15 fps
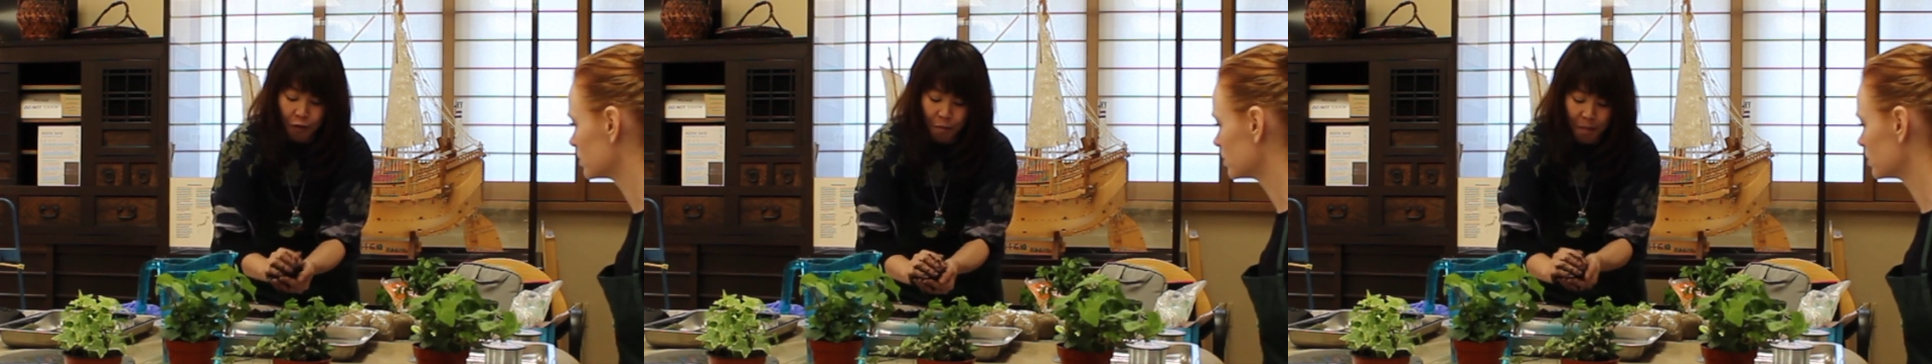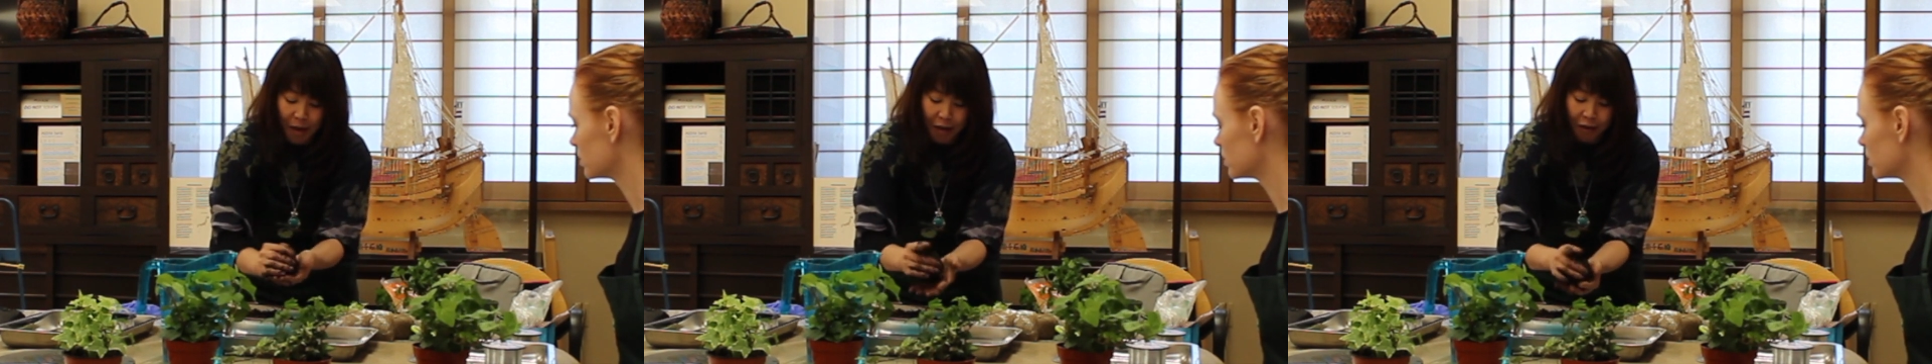
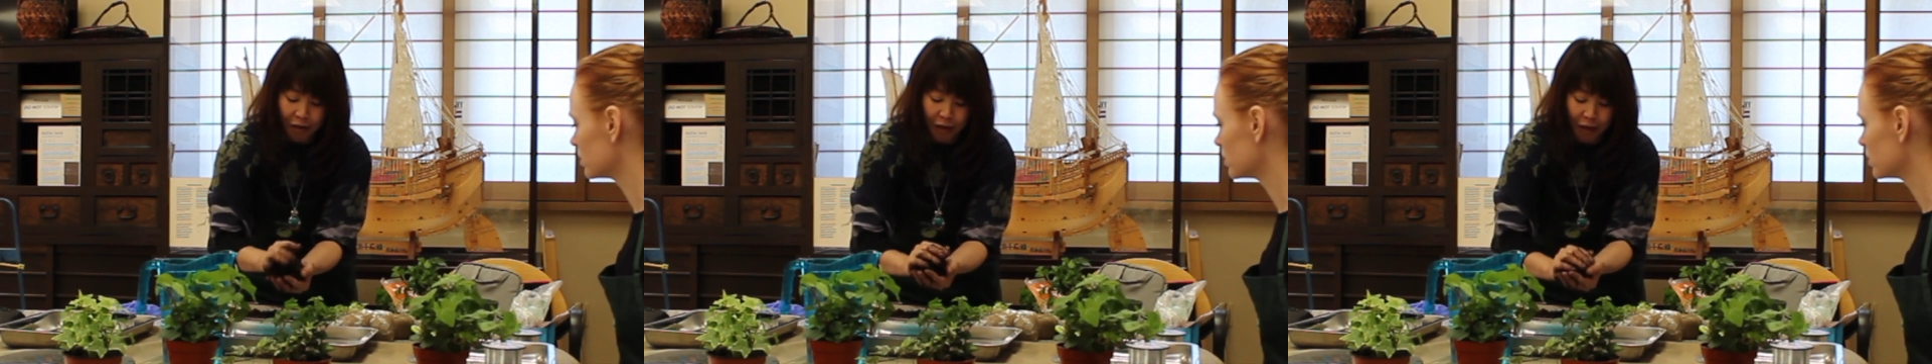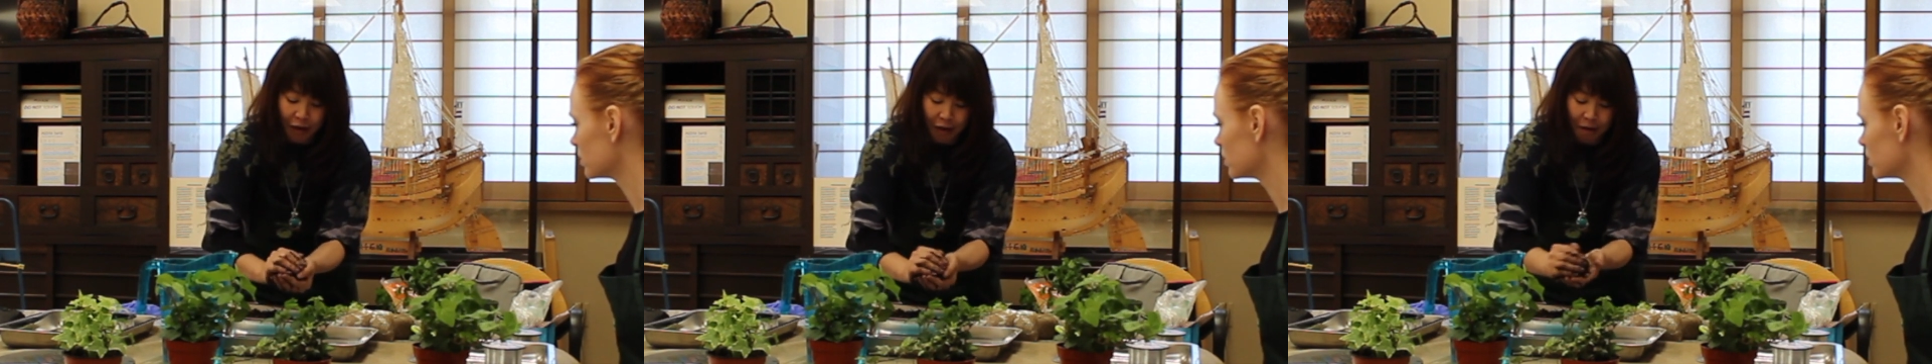you
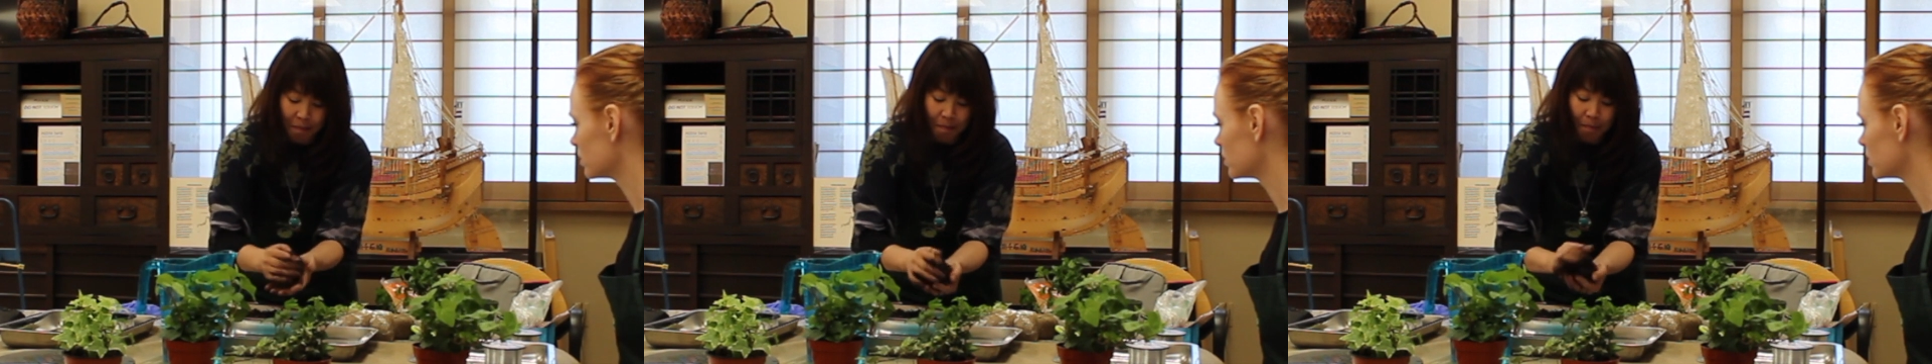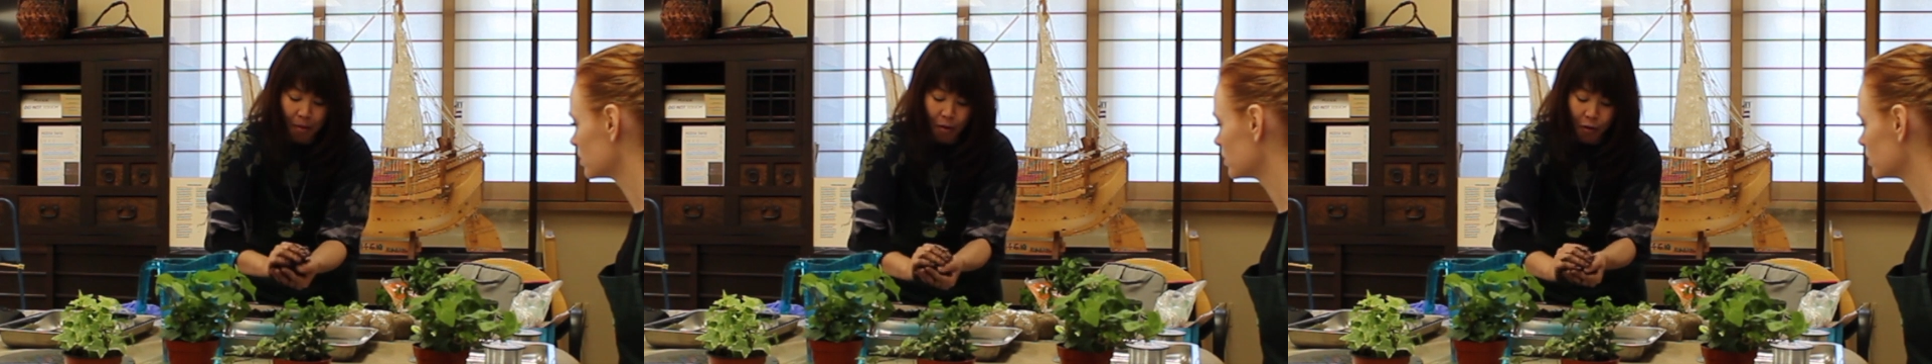make the
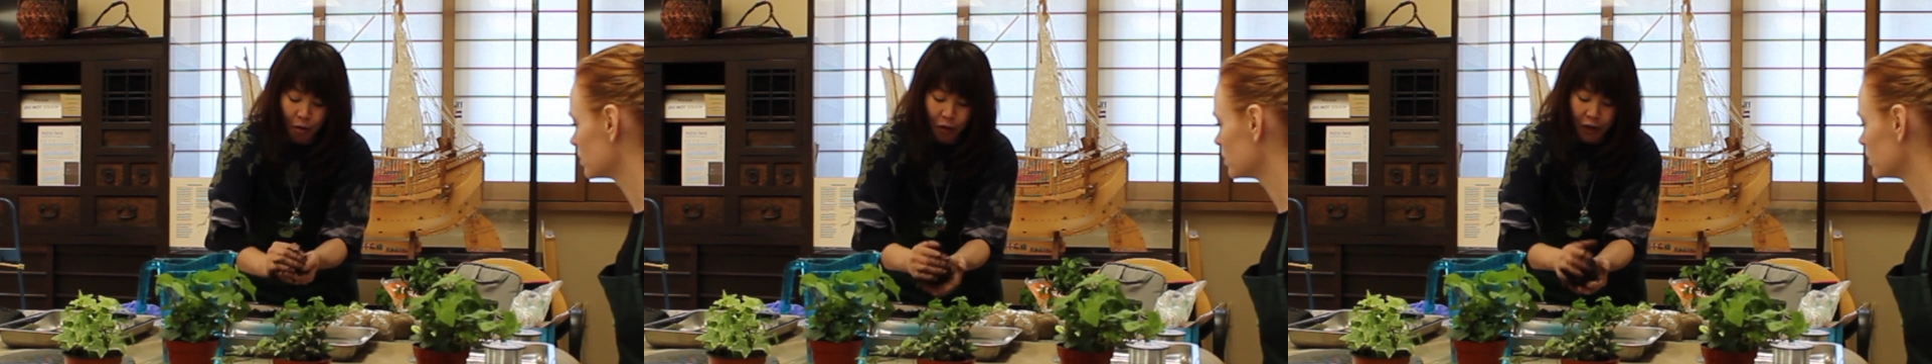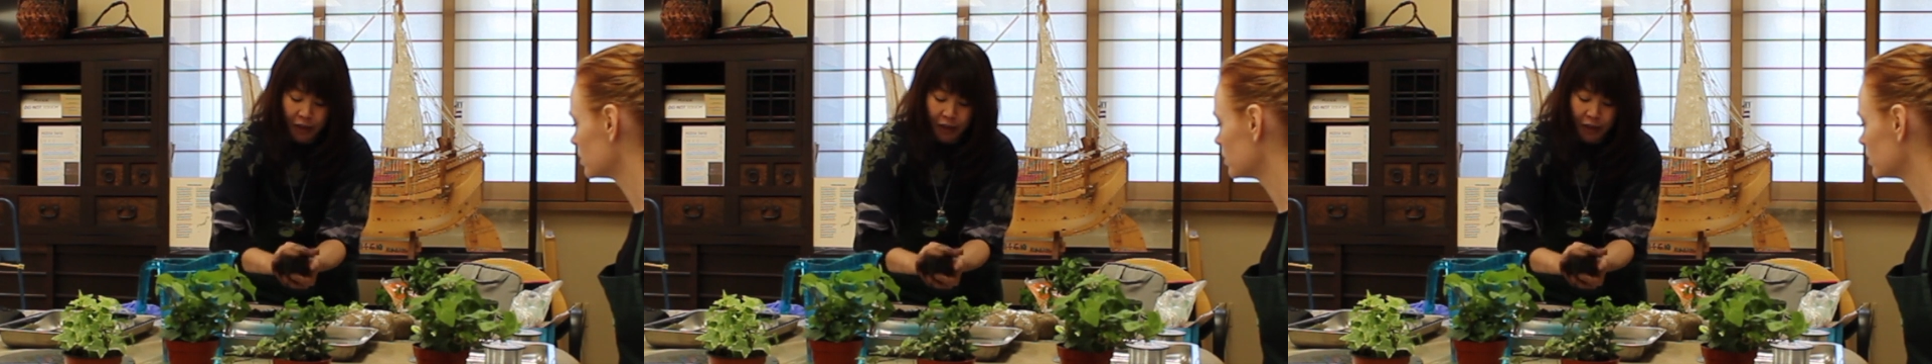bowl